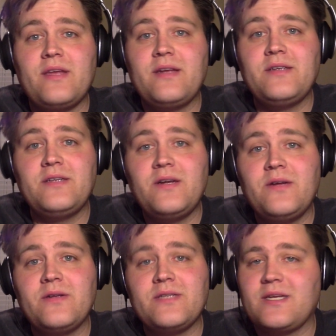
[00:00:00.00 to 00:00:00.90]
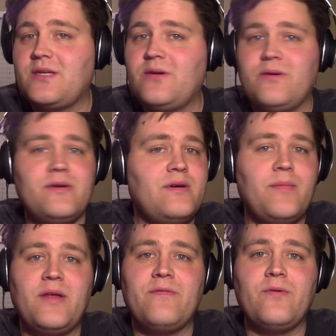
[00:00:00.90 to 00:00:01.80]
I need you to do." And I was like, "Dude, I'm
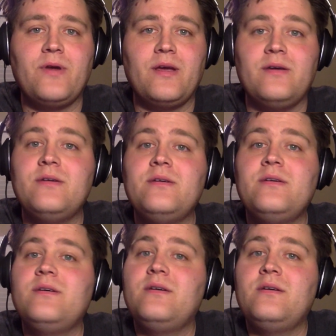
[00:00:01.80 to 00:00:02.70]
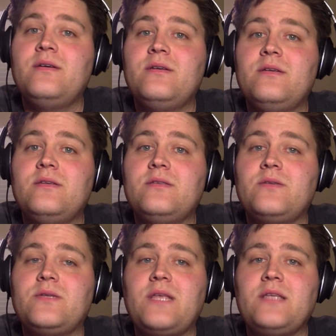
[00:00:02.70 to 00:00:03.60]
there for you." So
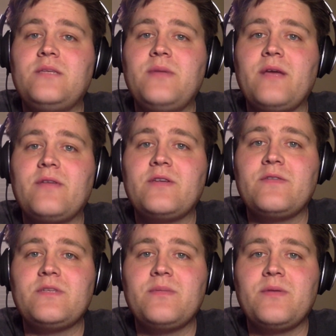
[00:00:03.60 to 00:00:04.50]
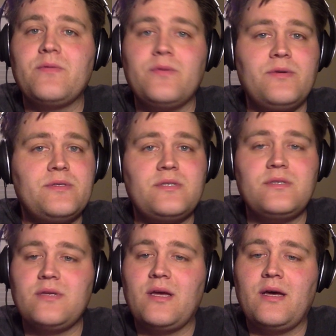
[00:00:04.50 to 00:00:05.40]
he sent it to me. I looked over some of the rules
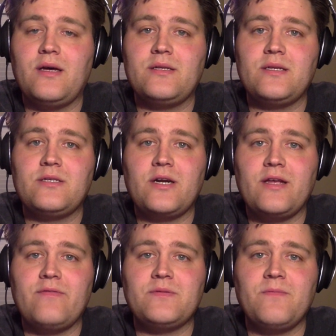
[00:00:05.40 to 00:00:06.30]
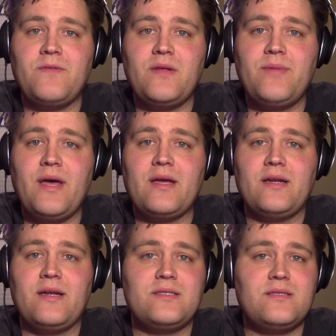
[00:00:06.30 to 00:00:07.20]
to try to give him some feedback,
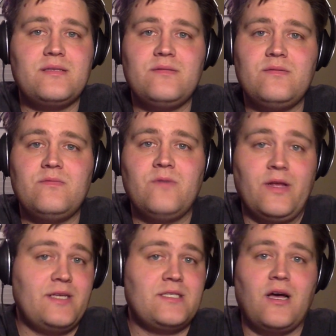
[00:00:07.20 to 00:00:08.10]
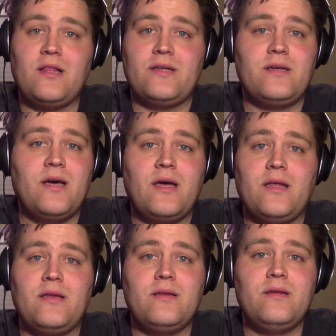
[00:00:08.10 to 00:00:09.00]
and it's really solid.
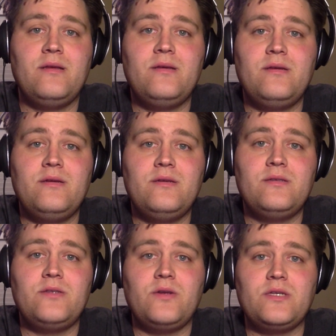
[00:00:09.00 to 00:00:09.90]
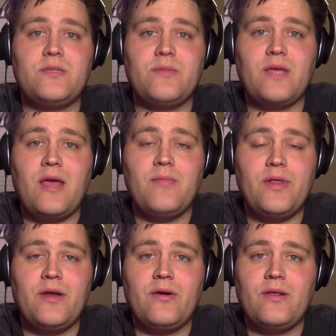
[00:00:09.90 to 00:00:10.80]
I showed you some of the
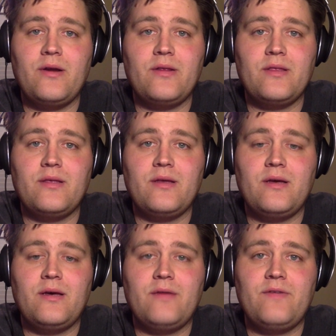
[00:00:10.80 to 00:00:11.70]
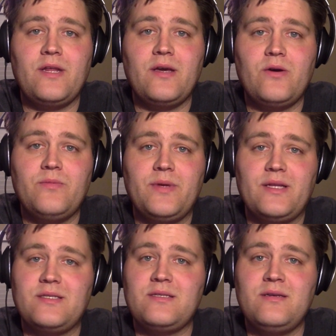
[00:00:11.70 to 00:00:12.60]
gameplay earlier in the video, but
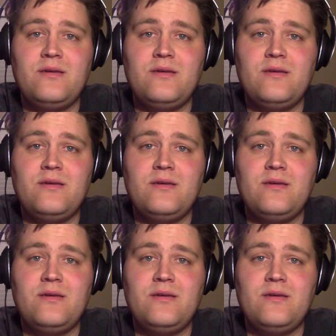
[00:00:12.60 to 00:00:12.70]
it's